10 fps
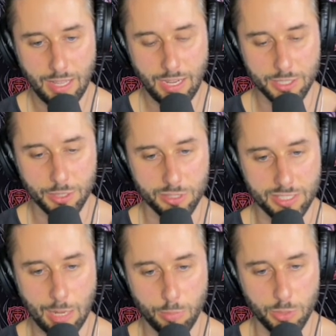iTunes, and
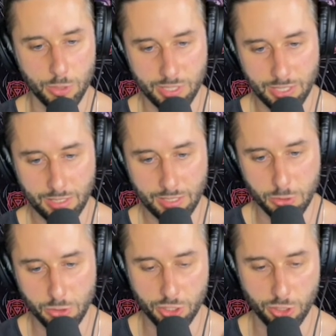Apple Music. If
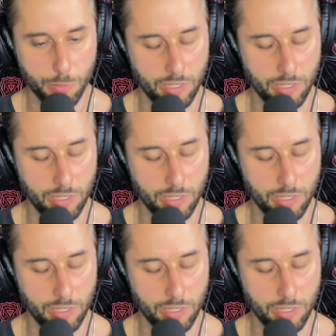you just search my